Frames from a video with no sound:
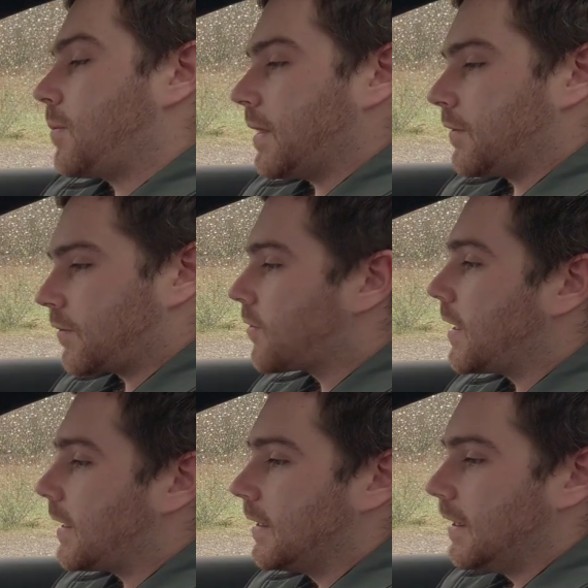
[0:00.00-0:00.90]
a big
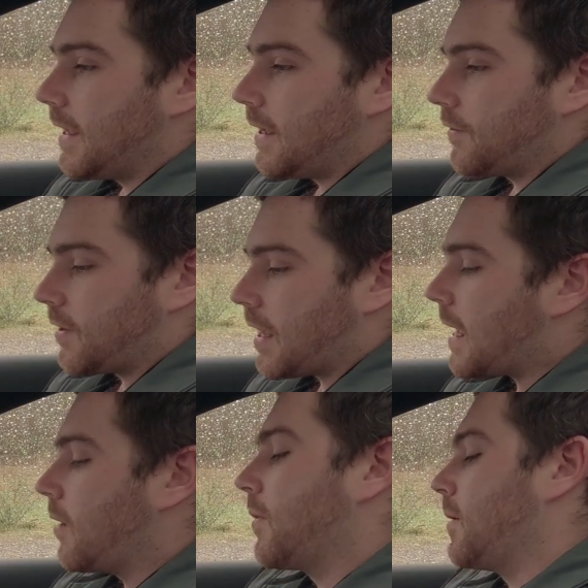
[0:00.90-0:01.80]
screen is that,
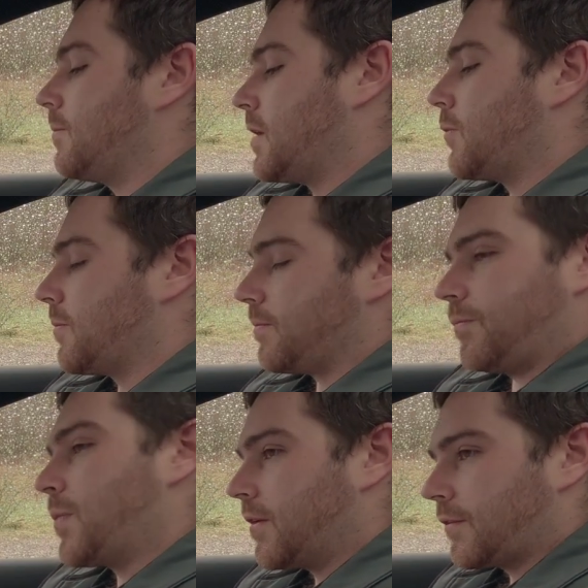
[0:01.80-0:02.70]
oh, well, I want
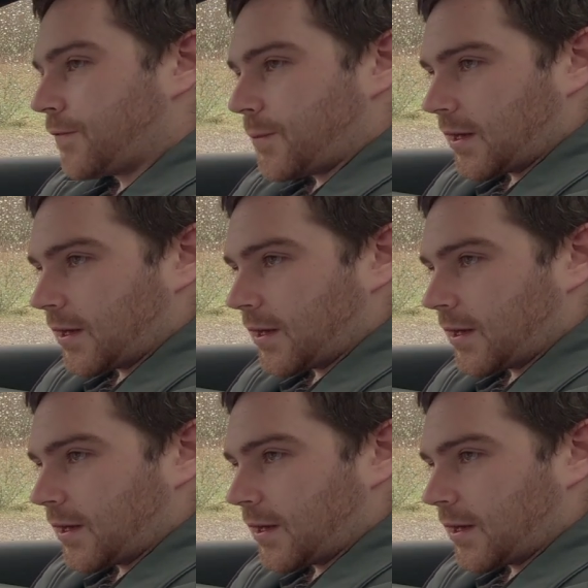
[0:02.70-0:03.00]
buttons for my